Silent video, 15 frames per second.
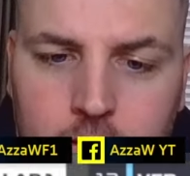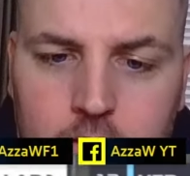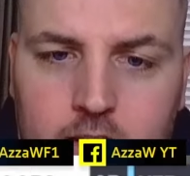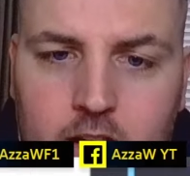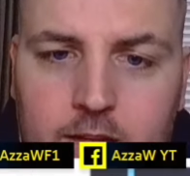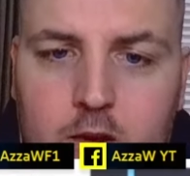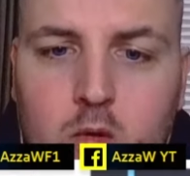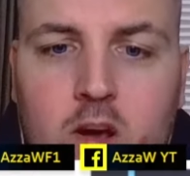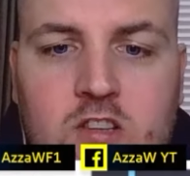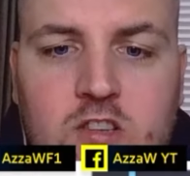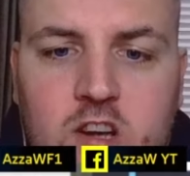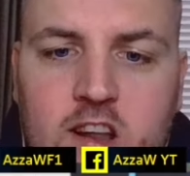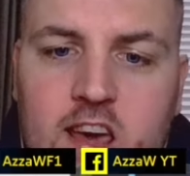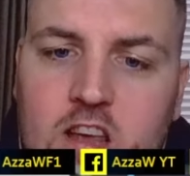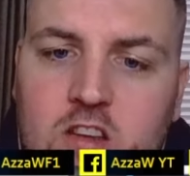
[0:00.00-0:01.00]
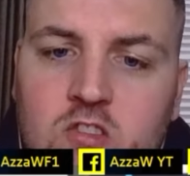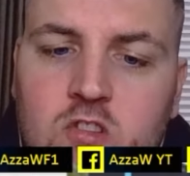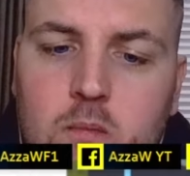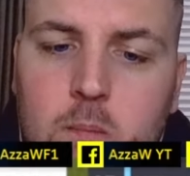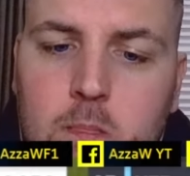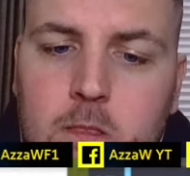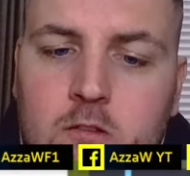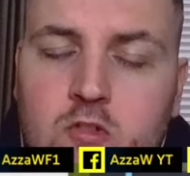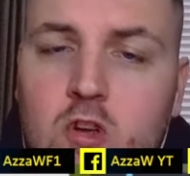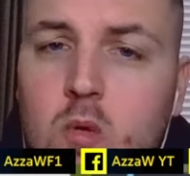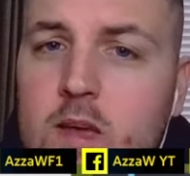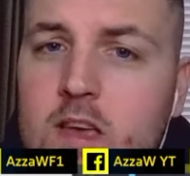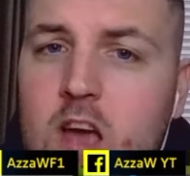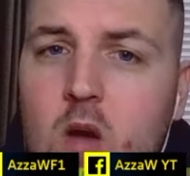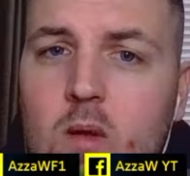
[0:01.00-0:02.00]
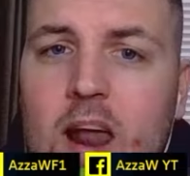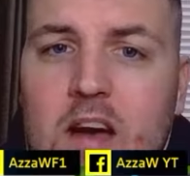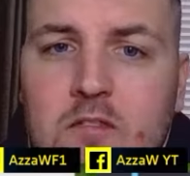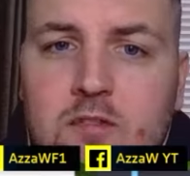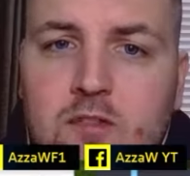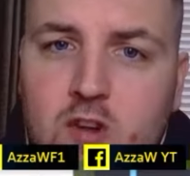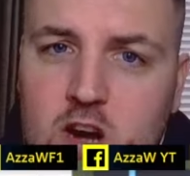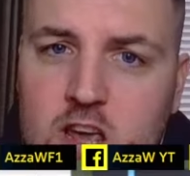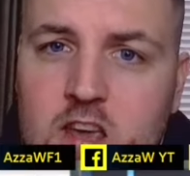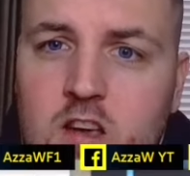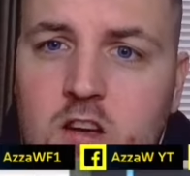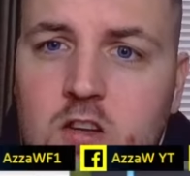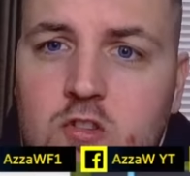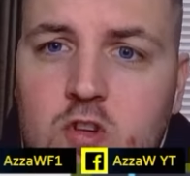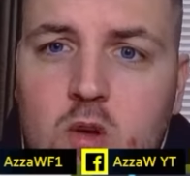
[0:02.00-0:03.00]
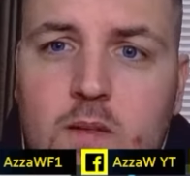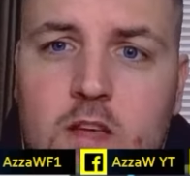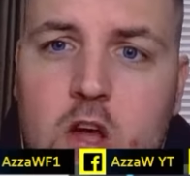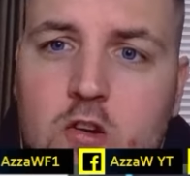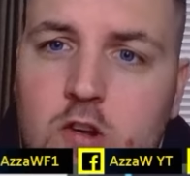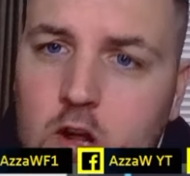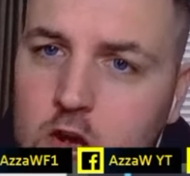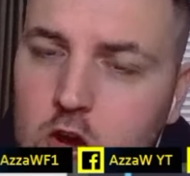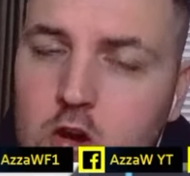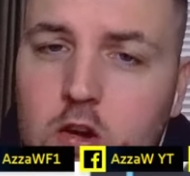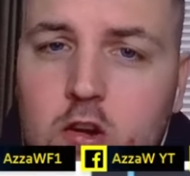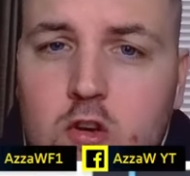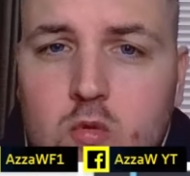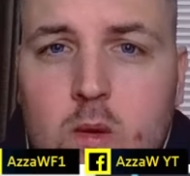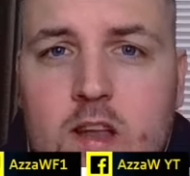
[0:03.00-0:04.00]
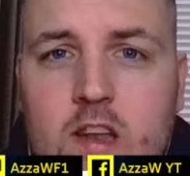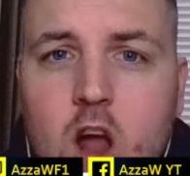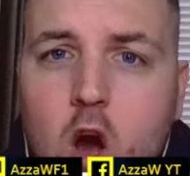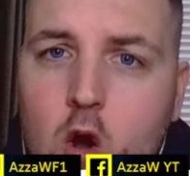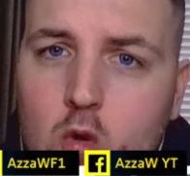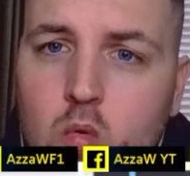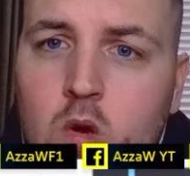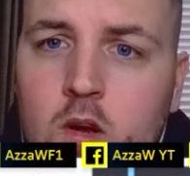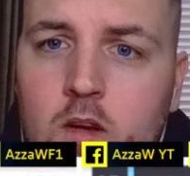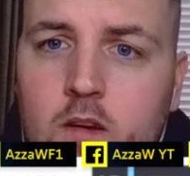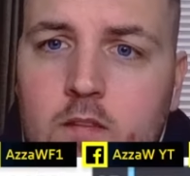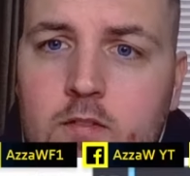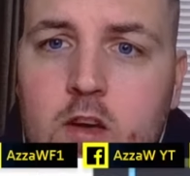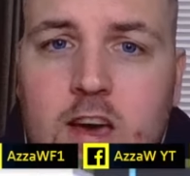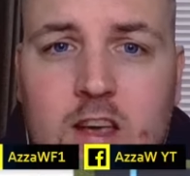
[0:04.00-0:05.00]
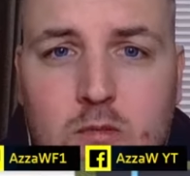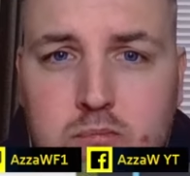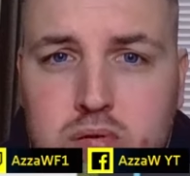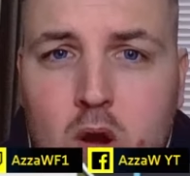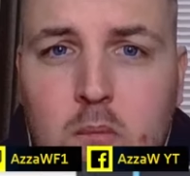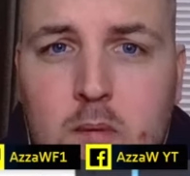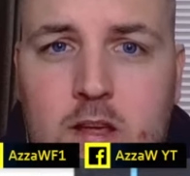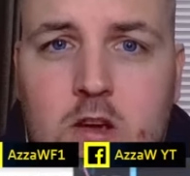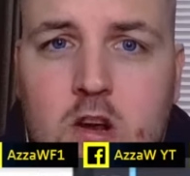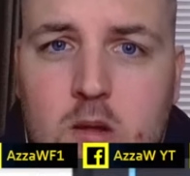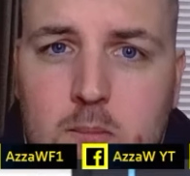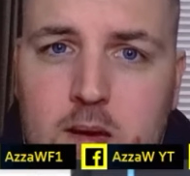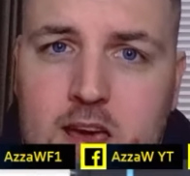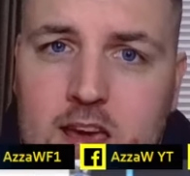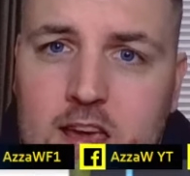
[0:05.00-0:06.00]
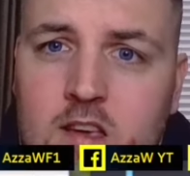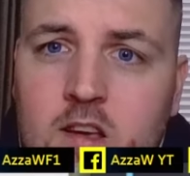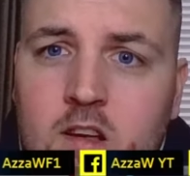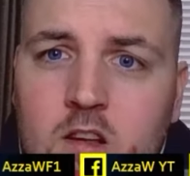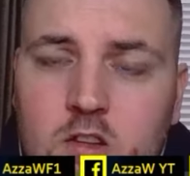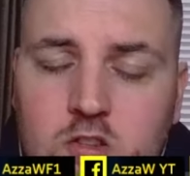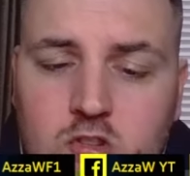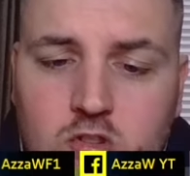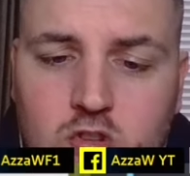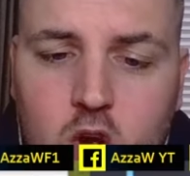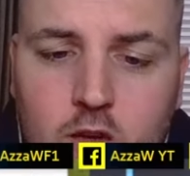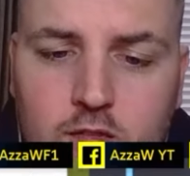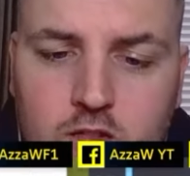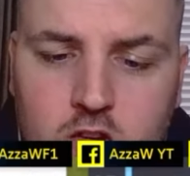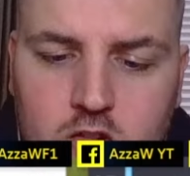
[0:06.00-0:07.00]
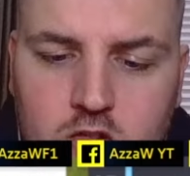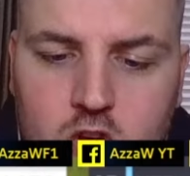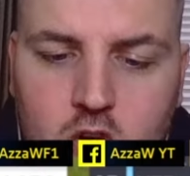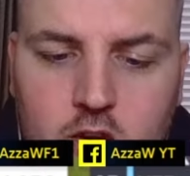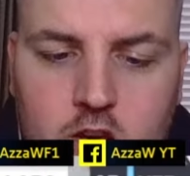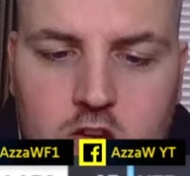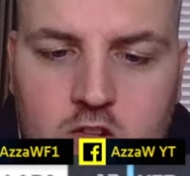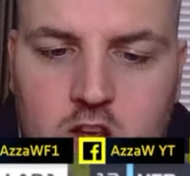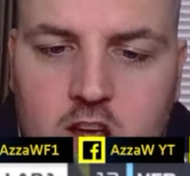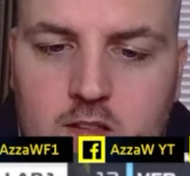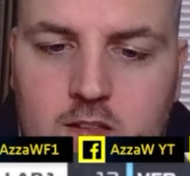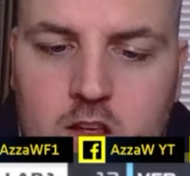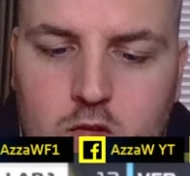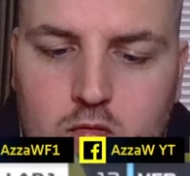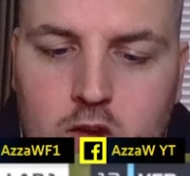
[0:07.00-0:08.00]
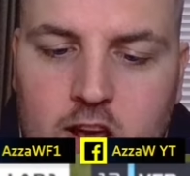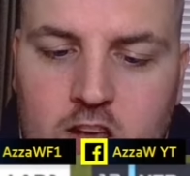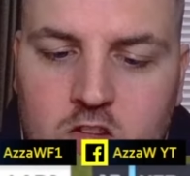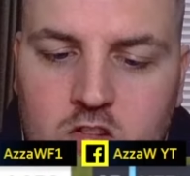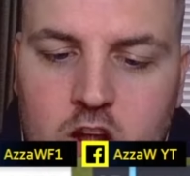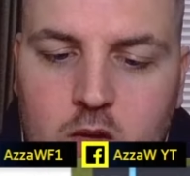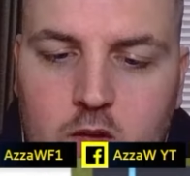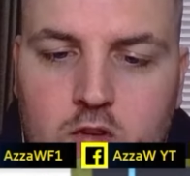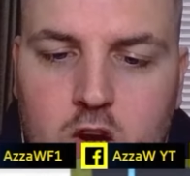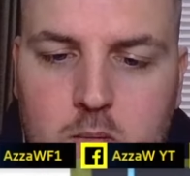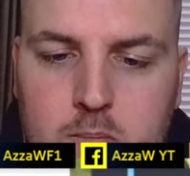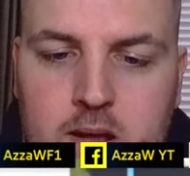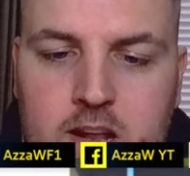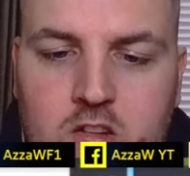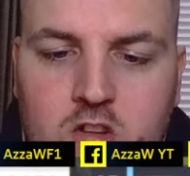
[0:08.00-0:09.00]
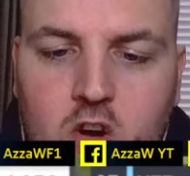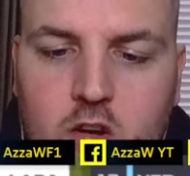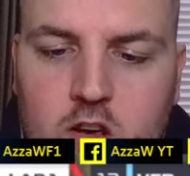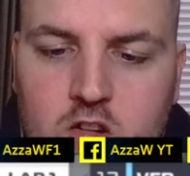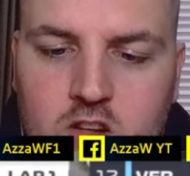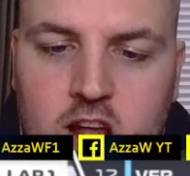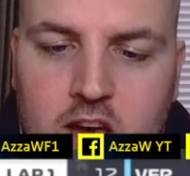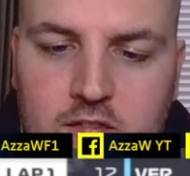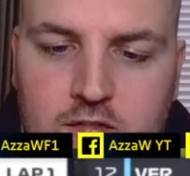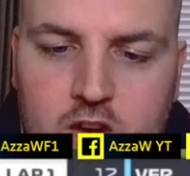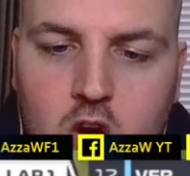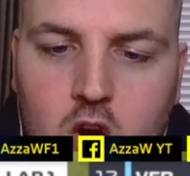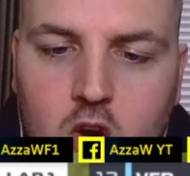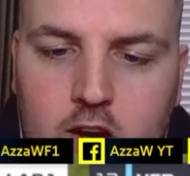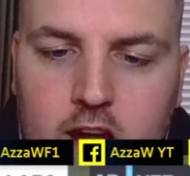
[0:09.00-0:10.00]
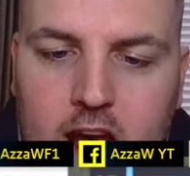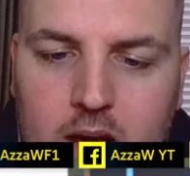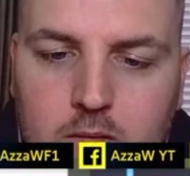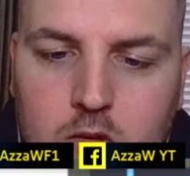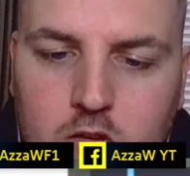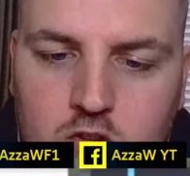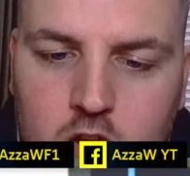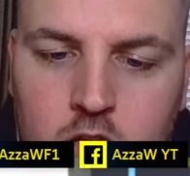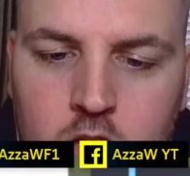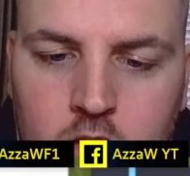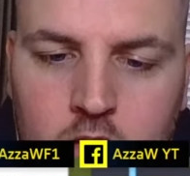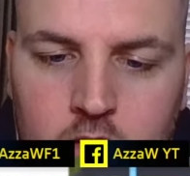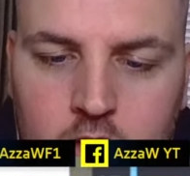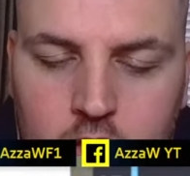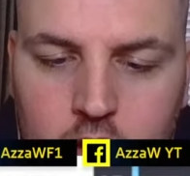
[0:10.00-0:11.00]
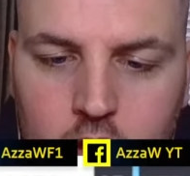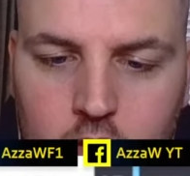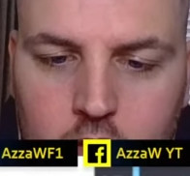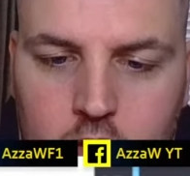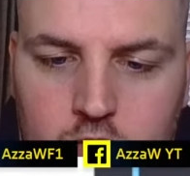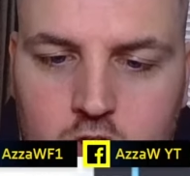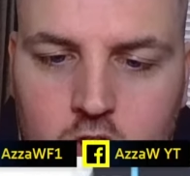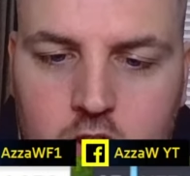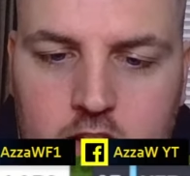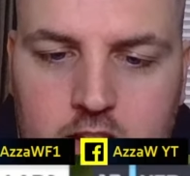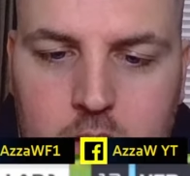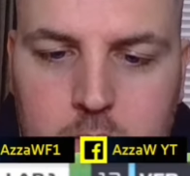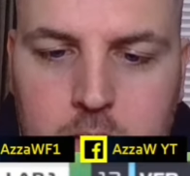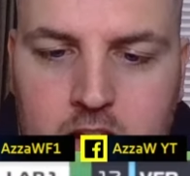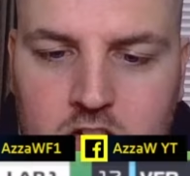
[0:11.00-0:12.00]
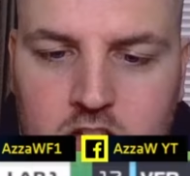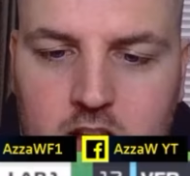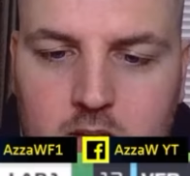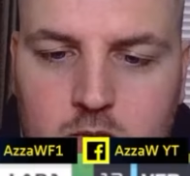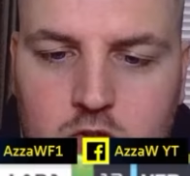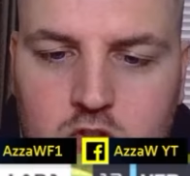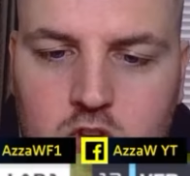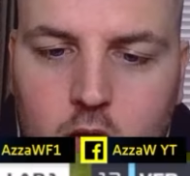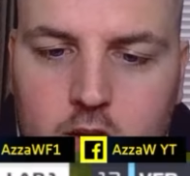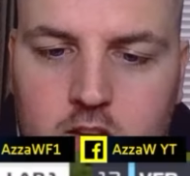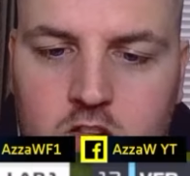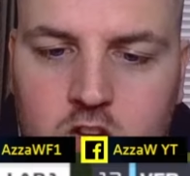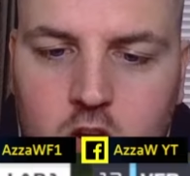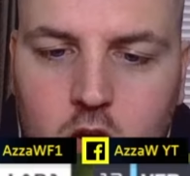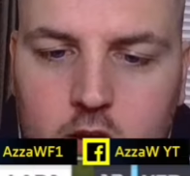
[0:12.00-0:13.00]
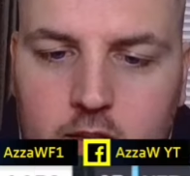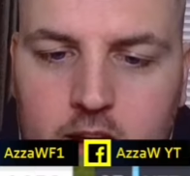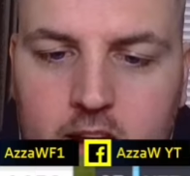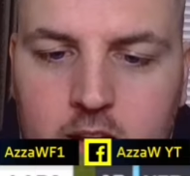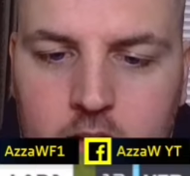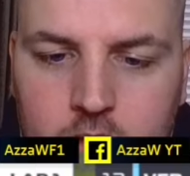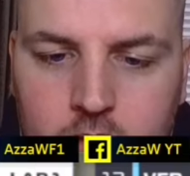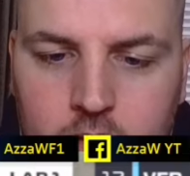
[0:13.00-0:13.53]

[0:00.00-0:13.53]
Now, the question is, do we go lap three, do the undercut, because we know that it's probably going to be soft tyres in this race. Now, we've got a bit of tyres left on Hamilton. I'm going to try and get past him, Sainz, like that.